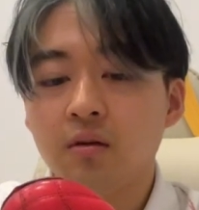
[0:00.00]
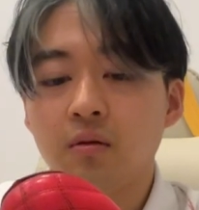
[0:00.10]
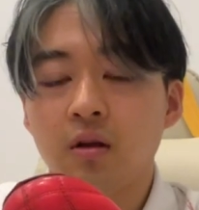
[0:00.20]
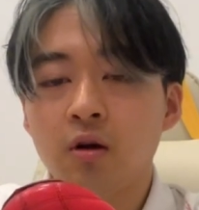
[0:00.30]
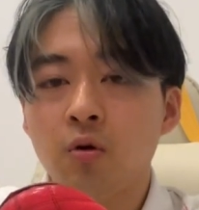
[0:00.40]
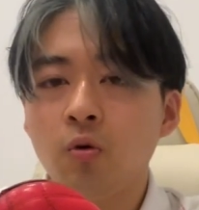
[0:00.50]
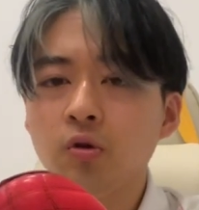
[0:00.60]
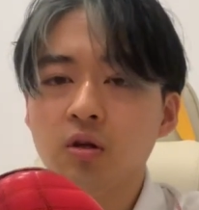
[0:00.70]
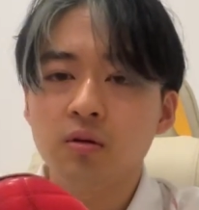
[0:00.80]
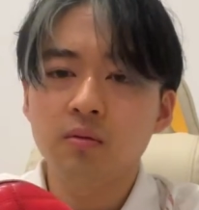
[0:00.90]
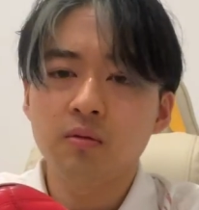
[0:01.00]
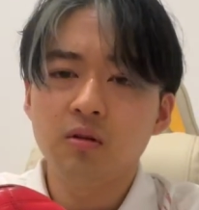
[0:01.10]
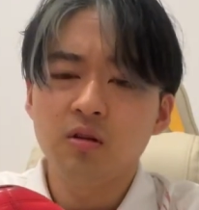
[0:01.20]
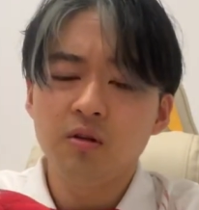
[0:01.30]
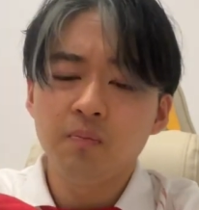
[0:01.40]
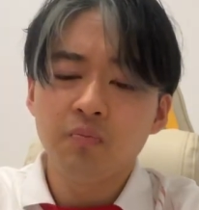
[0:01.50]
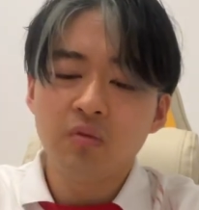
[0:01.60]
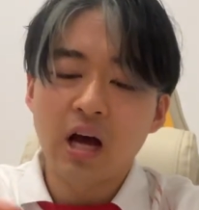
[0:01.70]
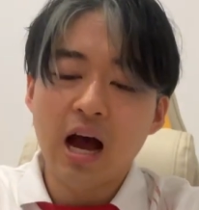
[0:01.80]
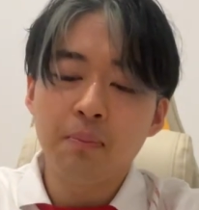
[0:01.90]
they're called,
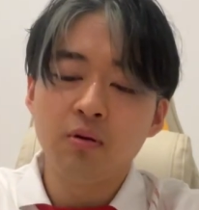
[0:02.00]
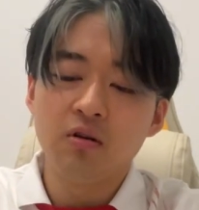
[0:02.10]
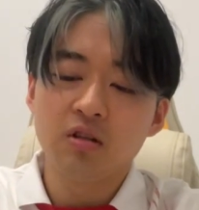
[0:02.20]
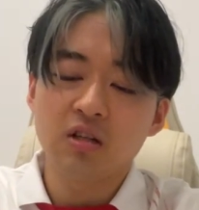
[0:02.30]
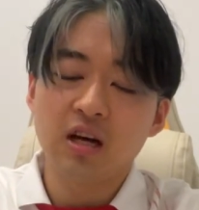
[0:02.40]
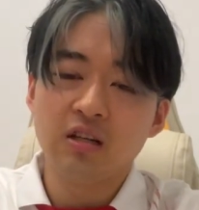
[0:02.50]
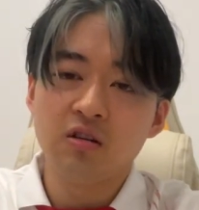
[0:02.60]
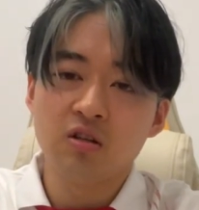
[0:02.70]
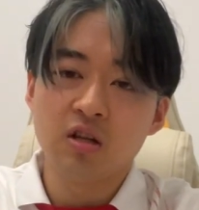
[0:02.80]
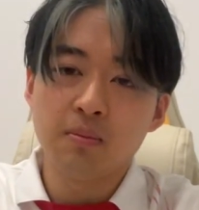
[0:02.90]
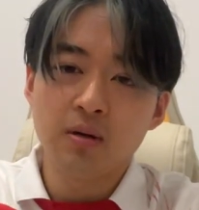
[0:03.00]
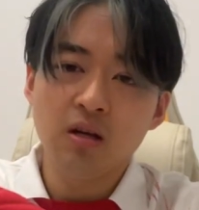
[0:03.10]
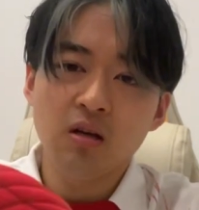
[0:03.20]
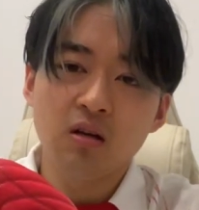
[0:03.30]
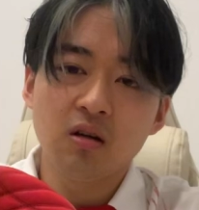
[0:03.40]
the uppers are too slippy.